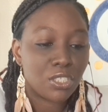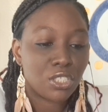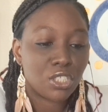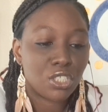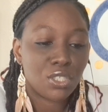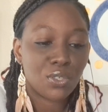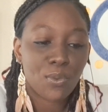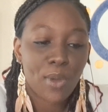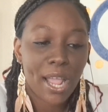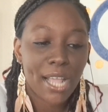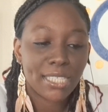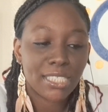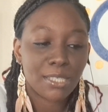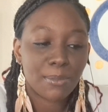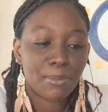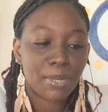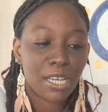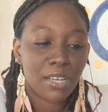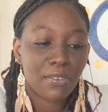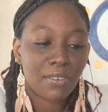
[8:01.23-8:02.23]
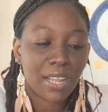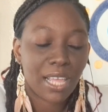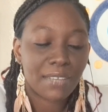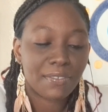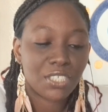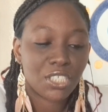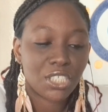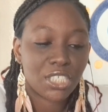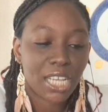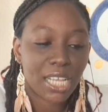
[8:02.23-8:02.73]
Do you rise above
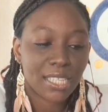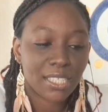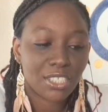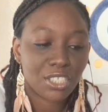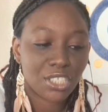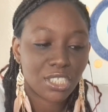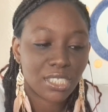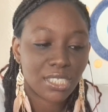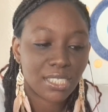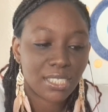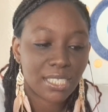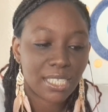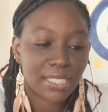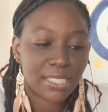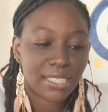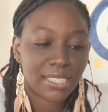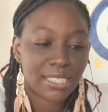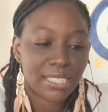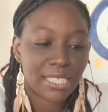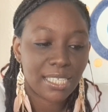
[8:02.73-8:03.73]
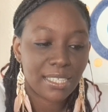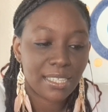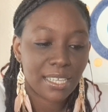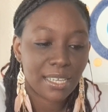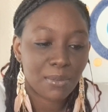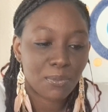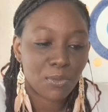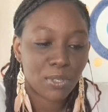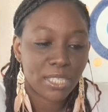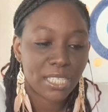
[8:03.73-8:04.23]
life's challenges and see
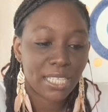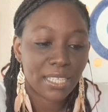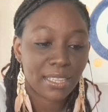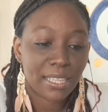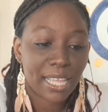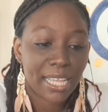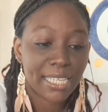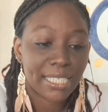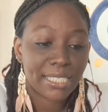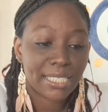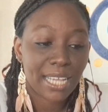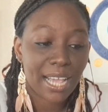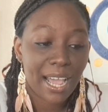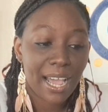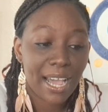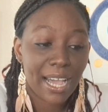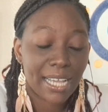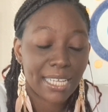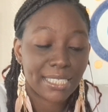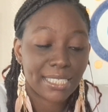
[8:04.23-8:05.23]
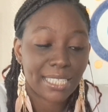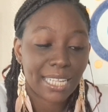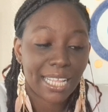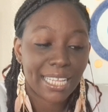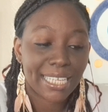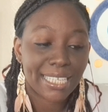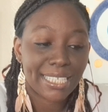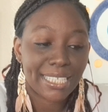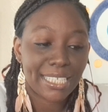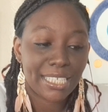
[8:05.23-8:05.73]
them with enlightened eyes
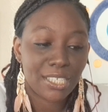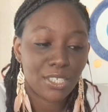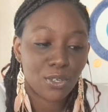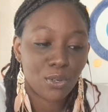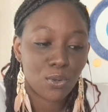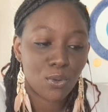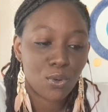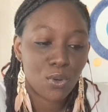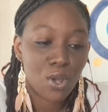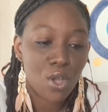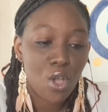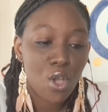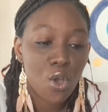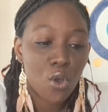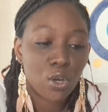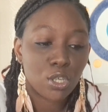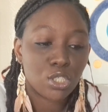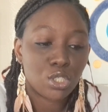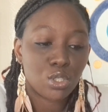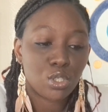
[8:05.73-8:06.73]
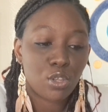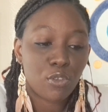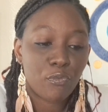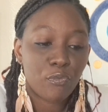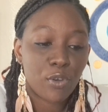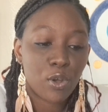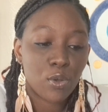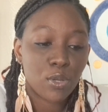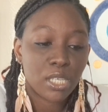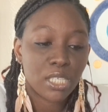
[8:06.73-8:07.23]
like an eagle, or do you
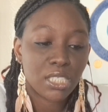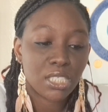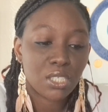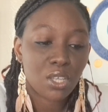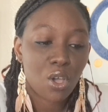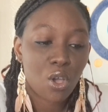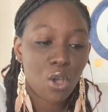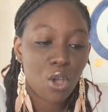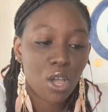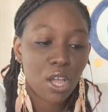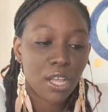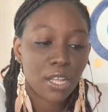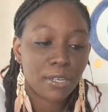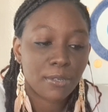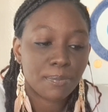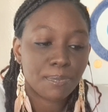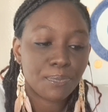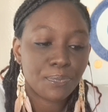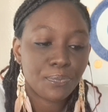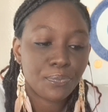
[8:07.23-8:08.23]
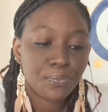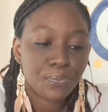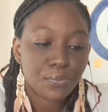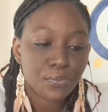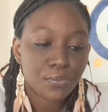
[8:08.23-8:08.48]
focus on